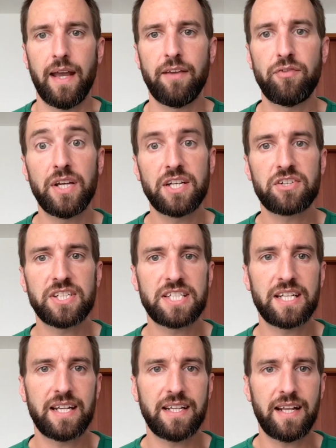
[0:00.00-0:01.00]
If you're
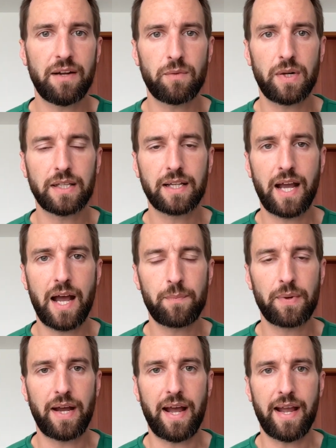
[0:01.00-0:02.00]
interested in that World
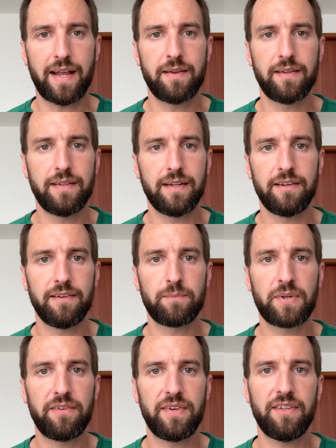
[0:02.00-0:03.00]
Cup, I did a
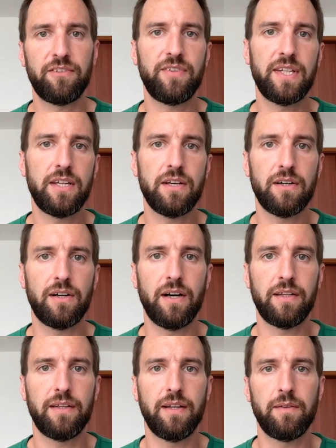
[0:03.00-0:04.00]
previous video
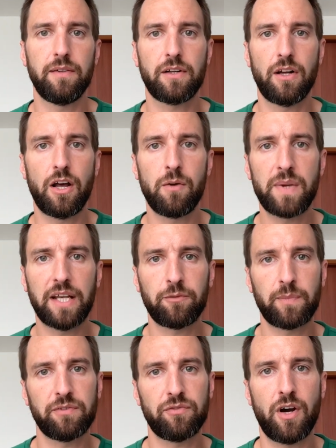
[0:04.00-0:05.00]
on
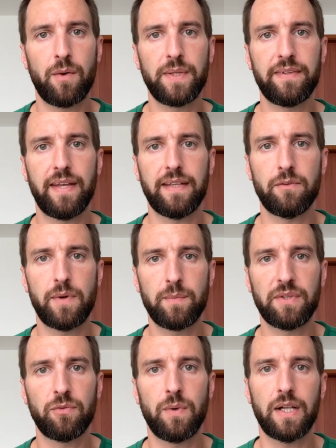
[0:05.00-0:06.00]
Colombia's performance at the
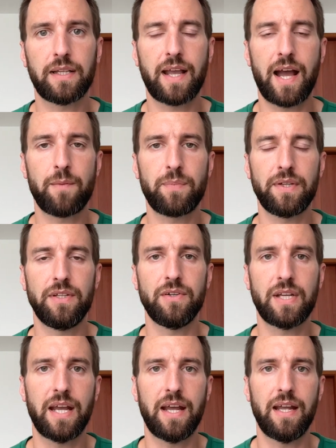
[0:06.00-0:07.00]
Women's World Cup.
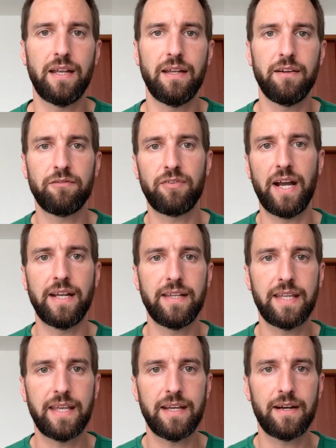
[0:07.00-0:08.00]
You can find
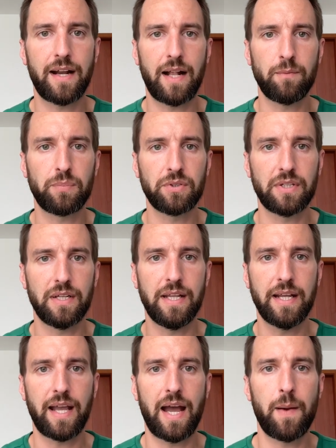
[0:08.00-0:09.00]
here. I'll put the
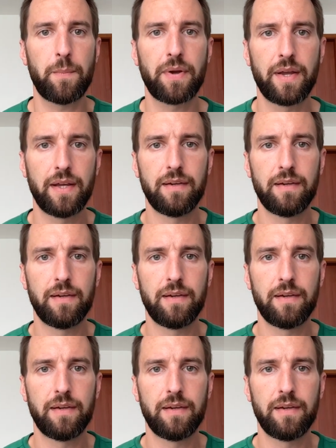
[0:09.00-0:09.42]
link up